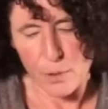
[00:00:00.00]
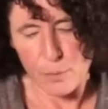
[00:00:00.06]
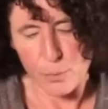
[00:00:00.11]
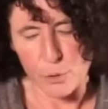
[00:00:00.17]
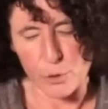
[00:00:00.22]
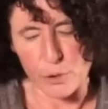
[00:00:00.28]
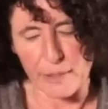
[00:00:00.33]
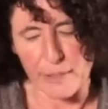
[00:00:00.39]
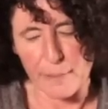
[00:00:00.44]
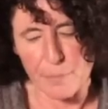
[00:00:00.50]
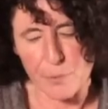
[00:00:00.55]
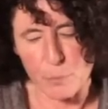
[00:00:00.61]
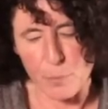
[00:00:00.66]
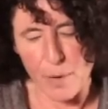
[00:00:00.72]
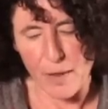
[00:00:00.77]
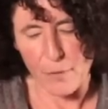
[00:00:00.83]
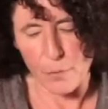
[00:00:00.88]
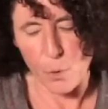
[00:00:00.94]
put her lips
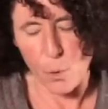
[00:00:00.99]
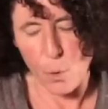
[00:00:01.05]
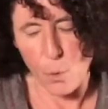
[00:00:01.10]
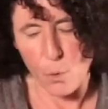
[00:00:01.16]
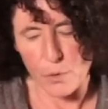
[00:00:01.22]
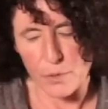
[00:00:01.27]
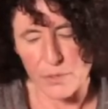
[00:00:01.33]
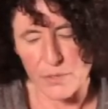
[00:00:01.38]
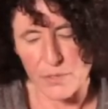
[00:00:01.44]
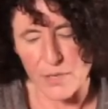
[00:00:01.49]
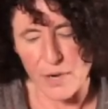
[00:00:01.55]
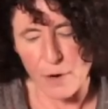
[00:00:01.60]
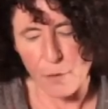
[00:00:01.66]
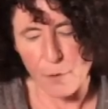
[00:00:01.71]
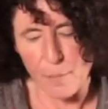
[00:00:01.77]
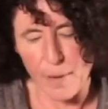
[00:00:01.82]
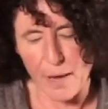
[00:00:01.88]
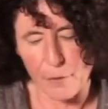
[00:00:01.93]
round the horn's
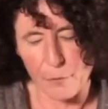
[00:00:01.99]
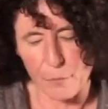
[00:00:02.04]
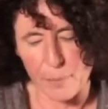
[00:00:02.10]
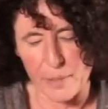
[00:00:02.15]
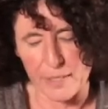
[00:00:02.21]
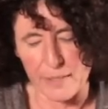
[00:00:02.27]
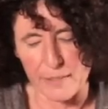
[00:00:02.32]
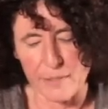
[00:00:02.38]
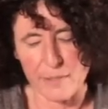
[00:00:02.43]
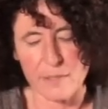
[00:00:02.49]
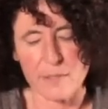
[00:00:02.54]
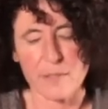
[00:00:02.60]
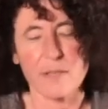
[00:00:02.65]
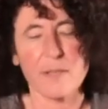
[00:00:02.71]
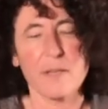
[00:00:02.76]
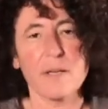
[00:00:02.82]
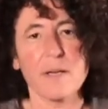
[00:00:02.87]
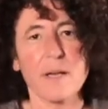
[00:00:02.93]
narrow mouthpiece,
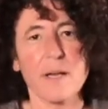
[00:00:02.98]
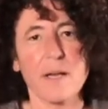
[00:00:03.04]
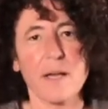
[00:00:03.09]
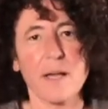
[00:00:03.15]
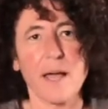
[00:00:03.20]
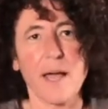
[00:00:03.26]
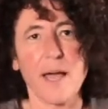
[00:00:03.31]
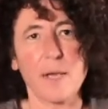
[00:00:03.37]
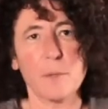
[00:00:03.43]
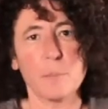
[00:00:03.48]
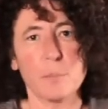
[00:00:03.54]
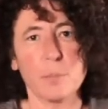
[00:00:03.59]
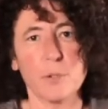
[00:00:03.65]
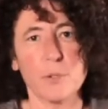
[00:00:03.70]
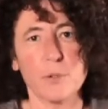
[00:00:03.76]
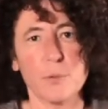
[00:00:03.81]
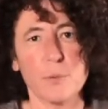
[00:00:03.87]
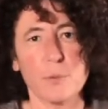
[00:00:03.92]
and
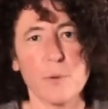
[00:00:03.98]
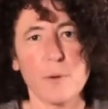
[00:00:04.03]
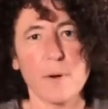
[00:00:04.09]
blew.